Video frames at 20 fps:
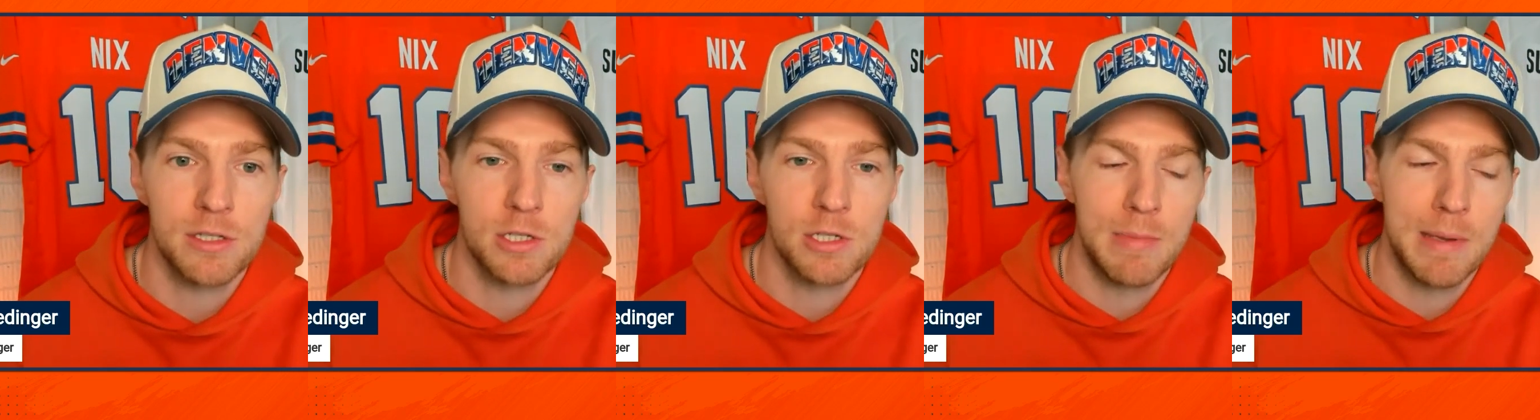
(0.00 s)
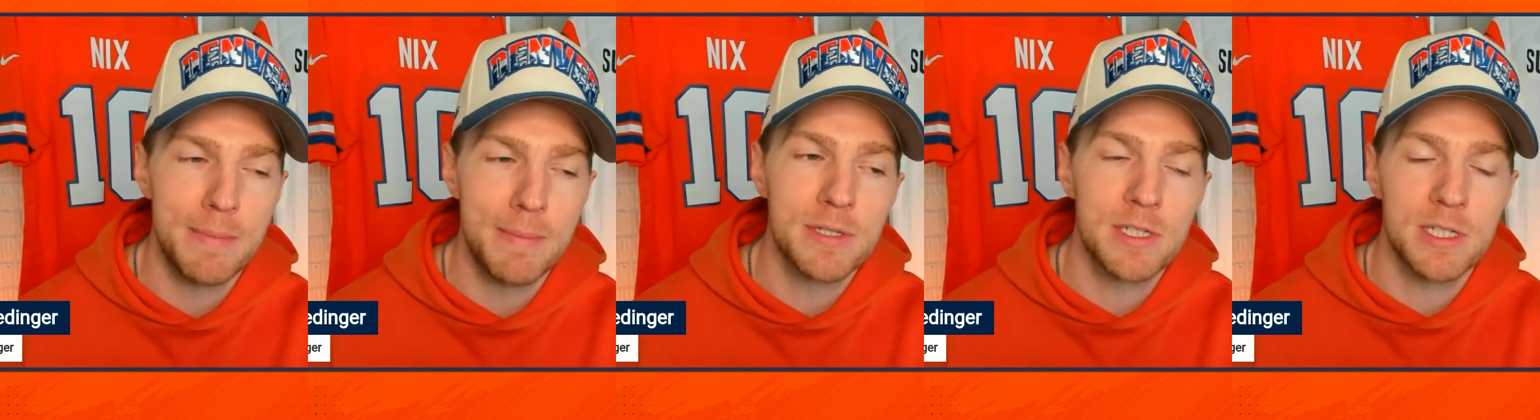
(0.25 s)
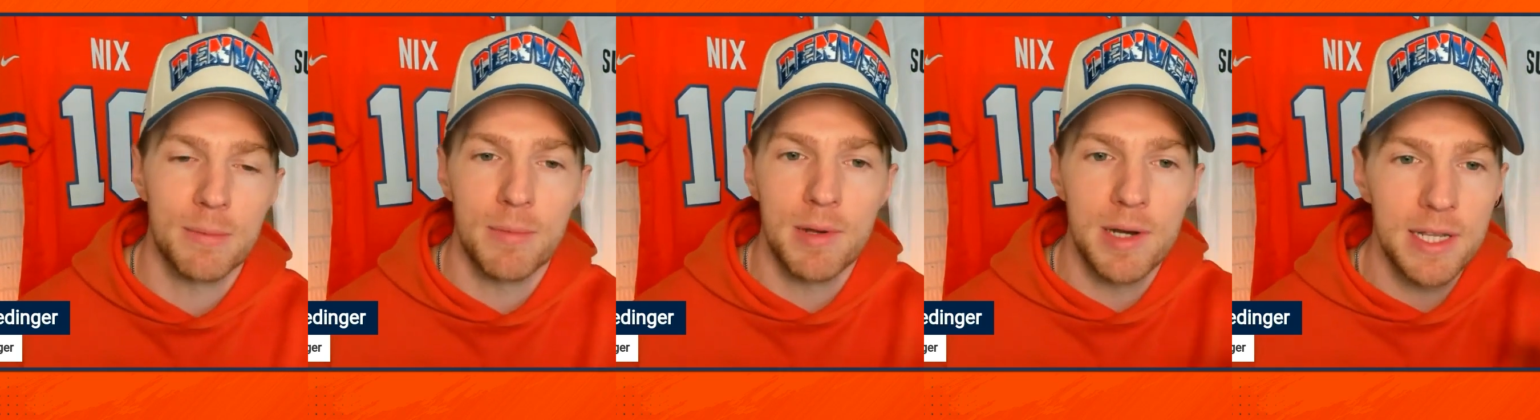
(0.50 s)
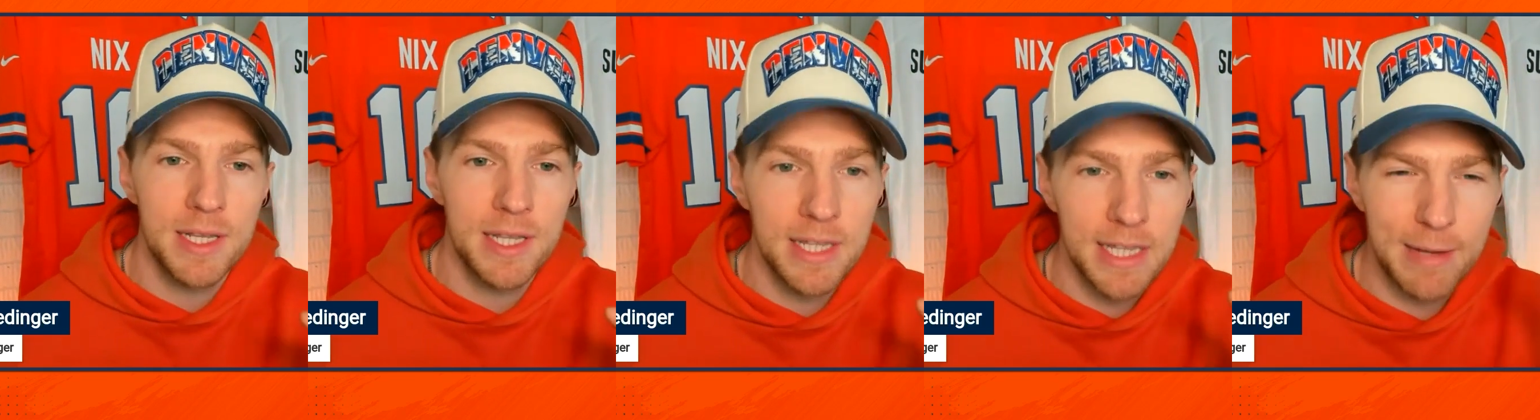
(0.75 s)
so maybe
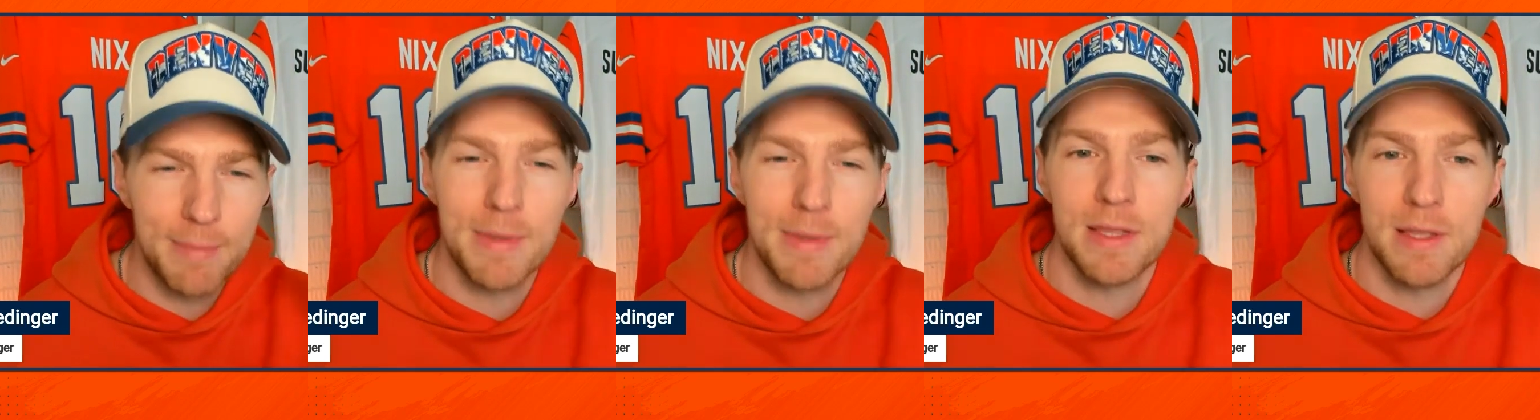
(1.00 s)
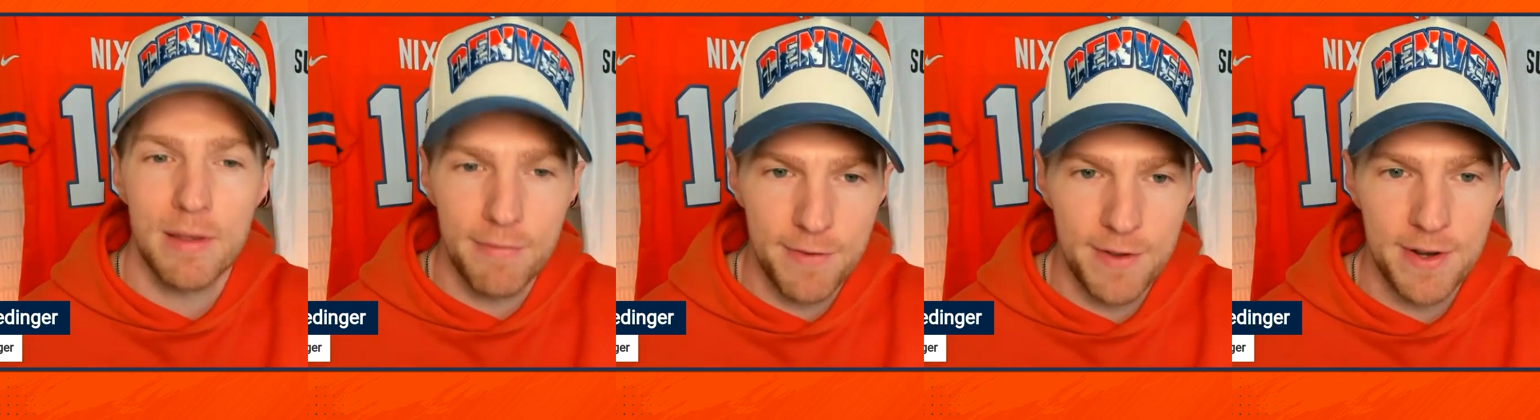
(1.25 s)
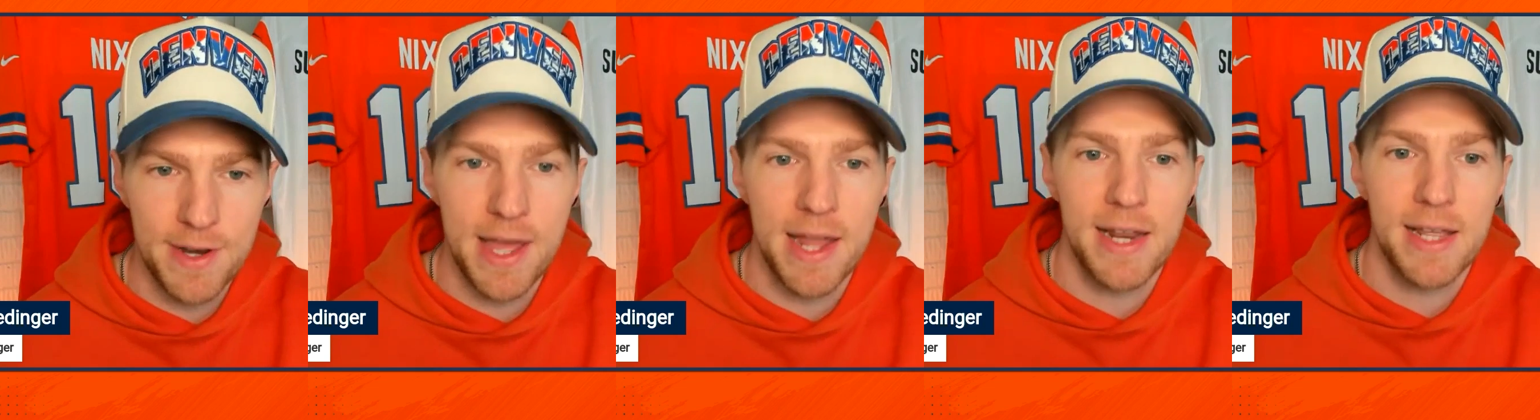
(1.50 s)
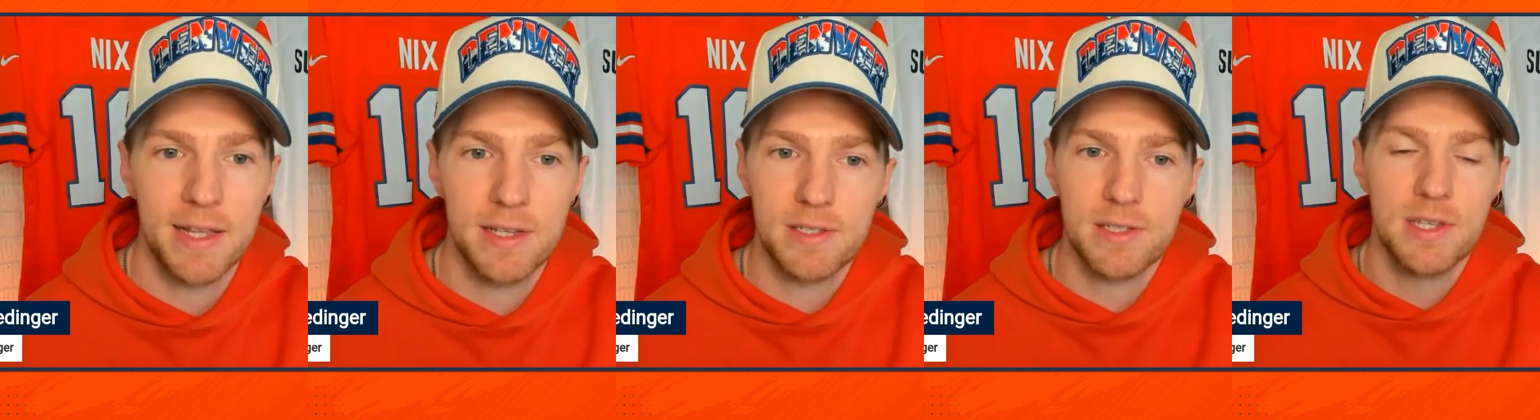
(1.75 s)
somebody can give me the
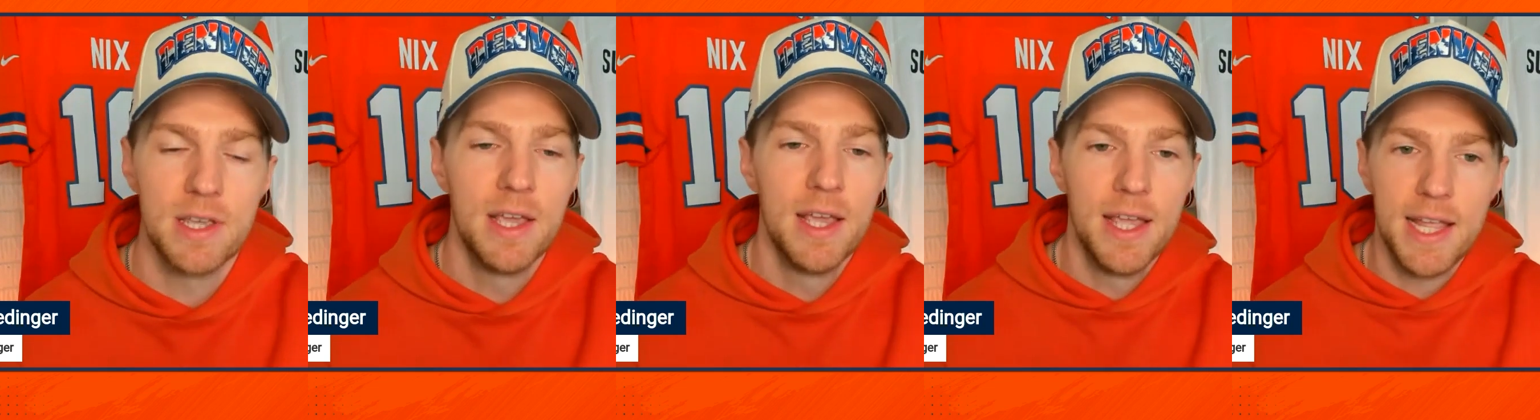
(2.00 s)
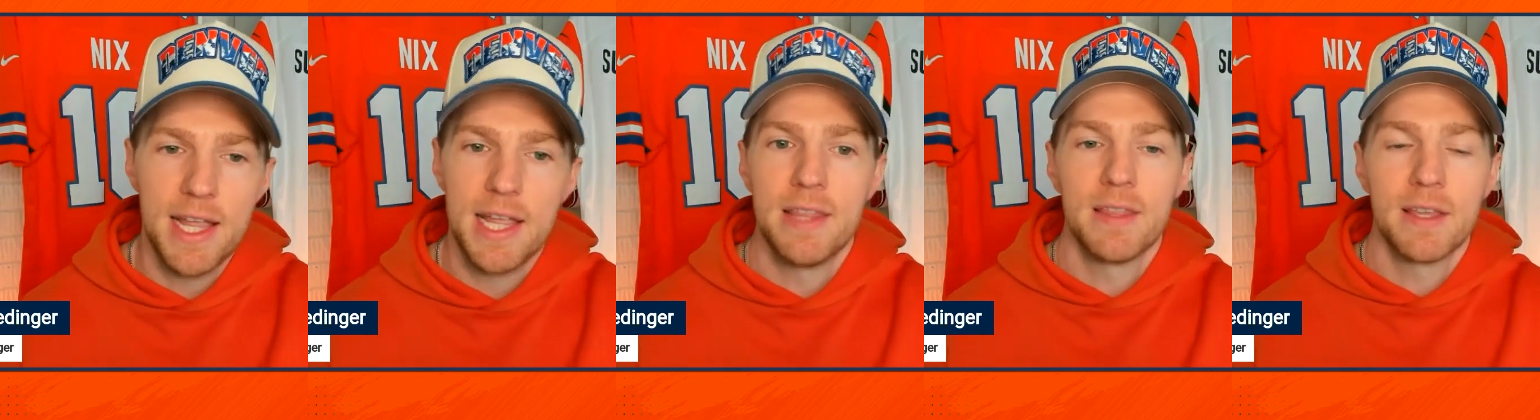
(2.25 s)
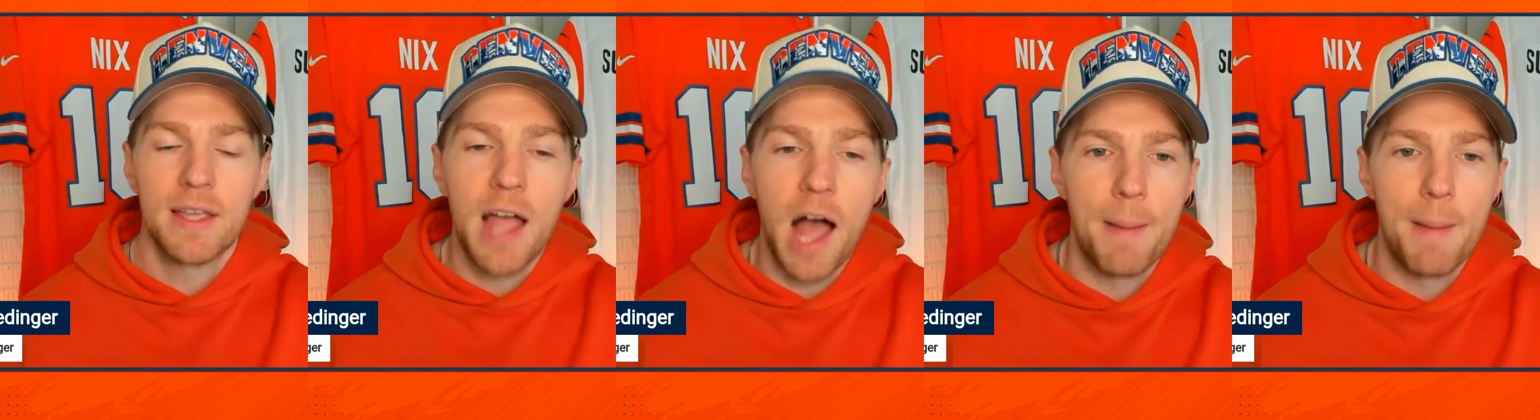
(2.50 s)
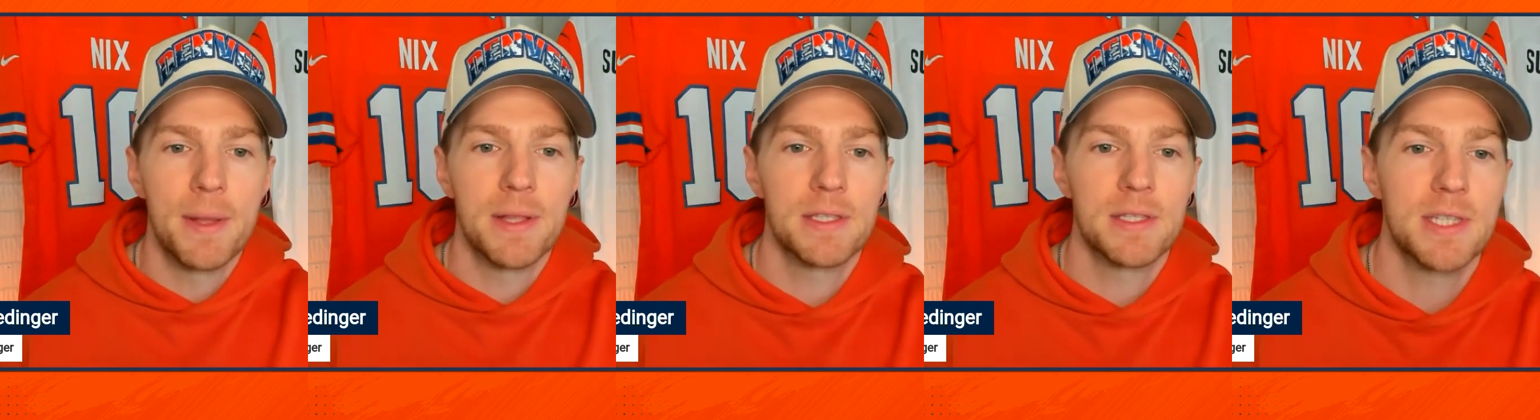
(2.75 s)
phonetics in the
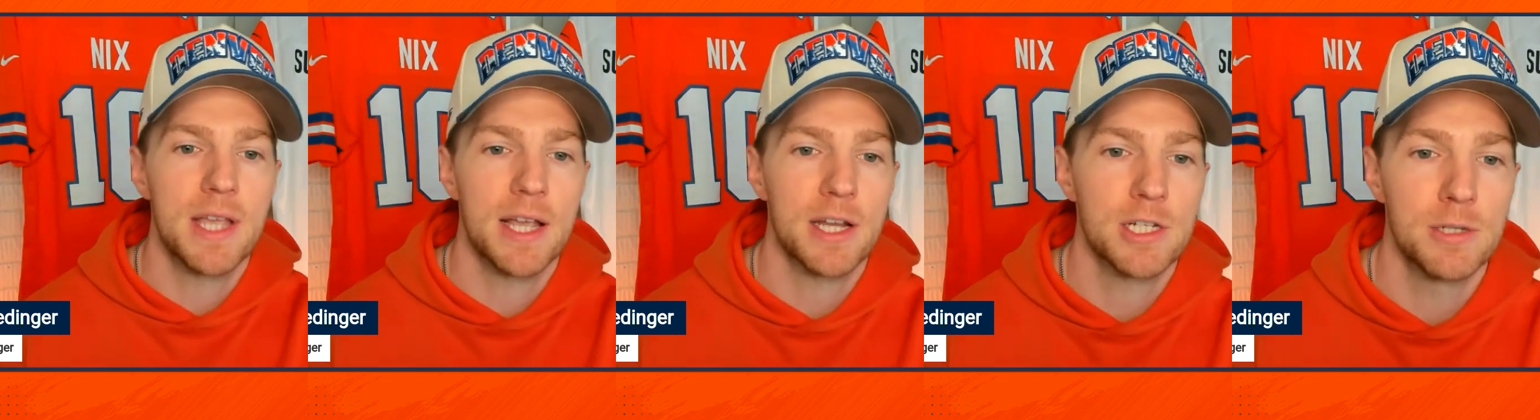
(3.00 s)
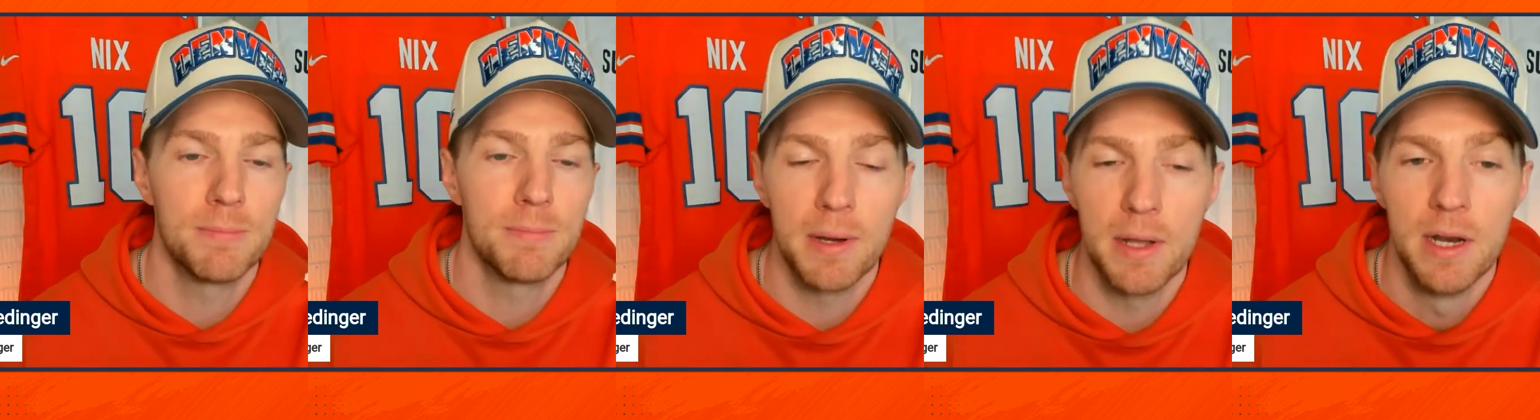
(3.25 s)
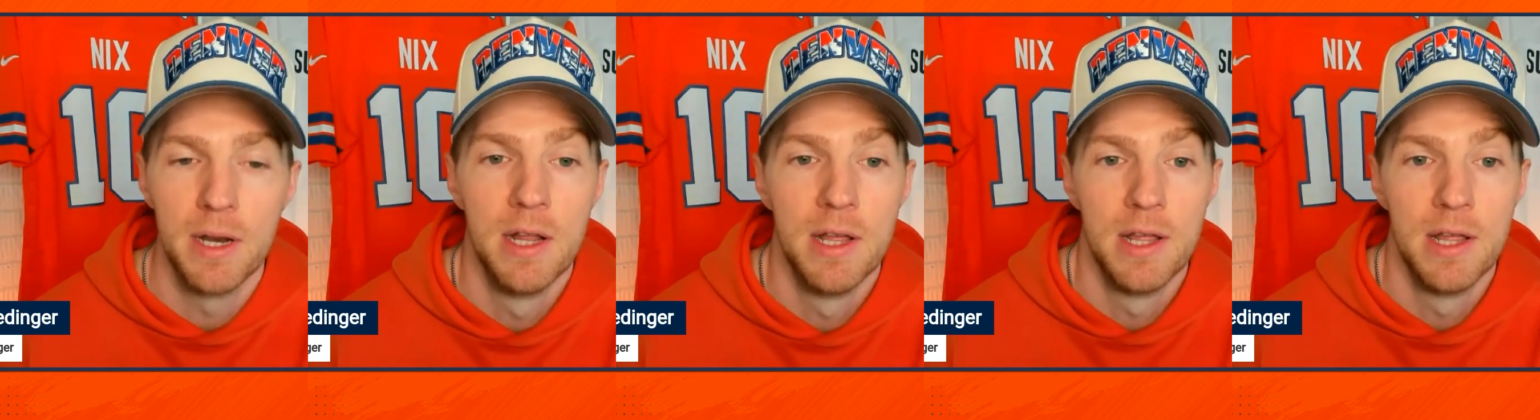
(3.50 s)
comments section. But